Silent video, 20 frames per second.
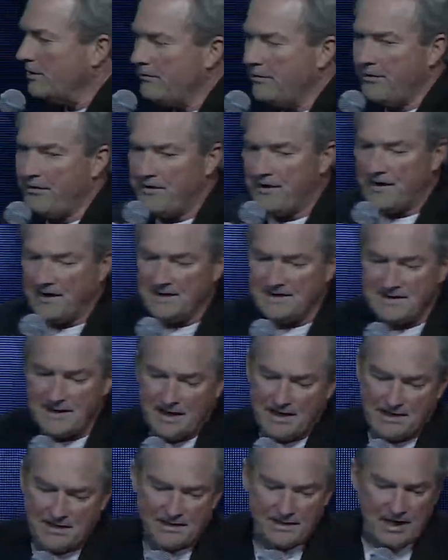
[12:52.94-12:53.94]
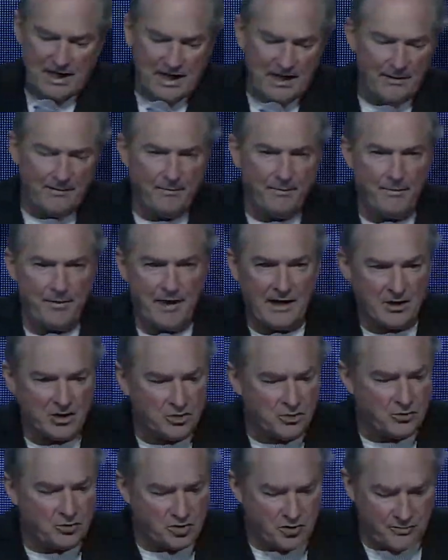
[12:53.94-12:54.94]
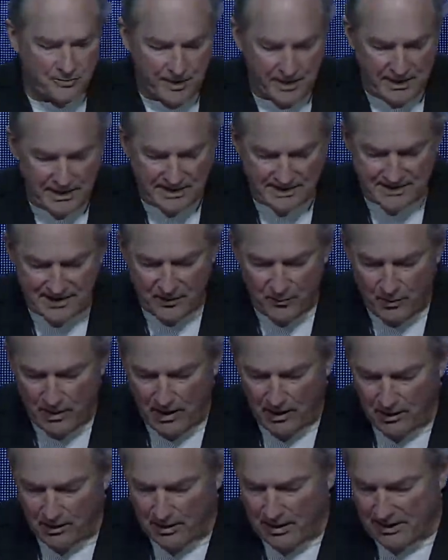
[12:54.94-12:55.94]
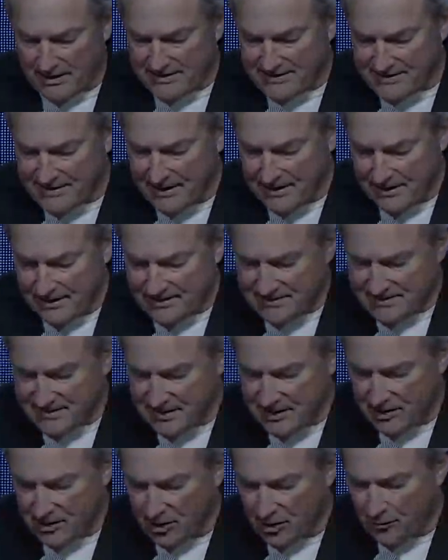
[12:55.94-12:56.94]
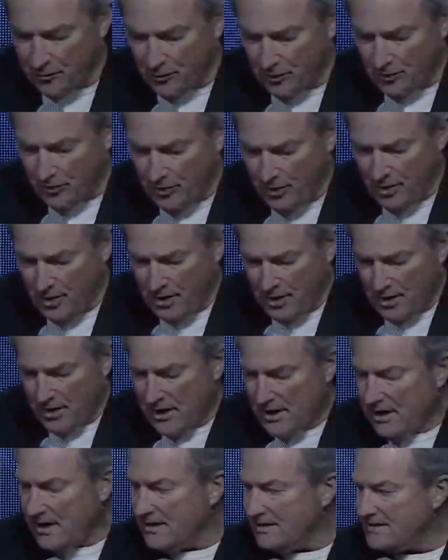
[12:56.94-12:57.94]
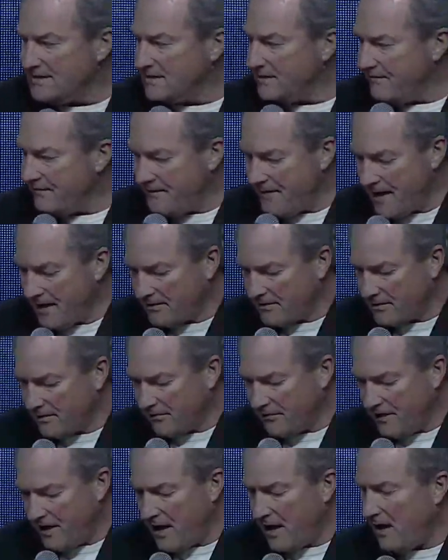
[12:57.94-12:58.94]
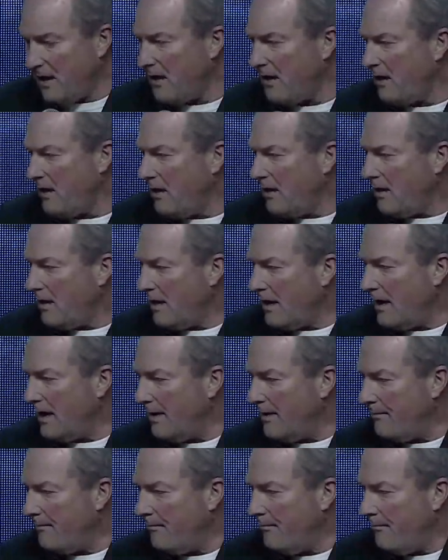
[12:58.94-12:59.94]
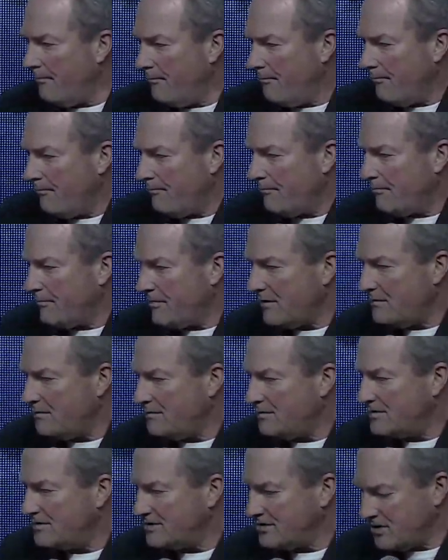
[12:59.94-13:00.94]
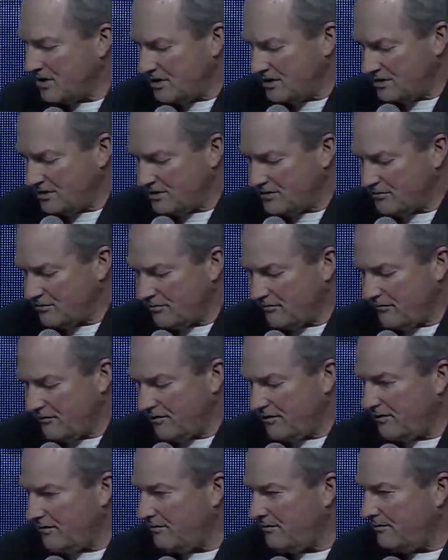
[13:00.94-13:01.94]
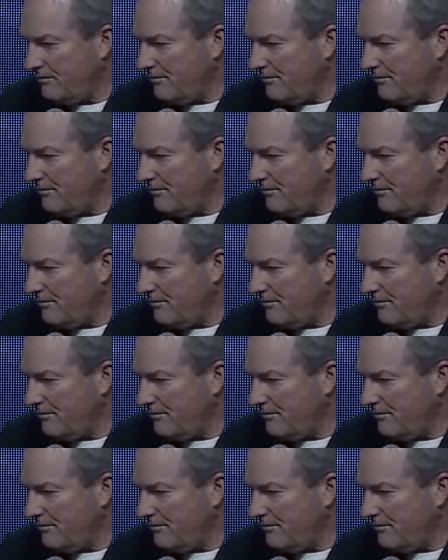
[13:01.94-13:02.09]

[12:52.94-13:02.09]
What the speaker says: of the things that they do tremendously well at CLST Global is the fact that they let me just change this over here.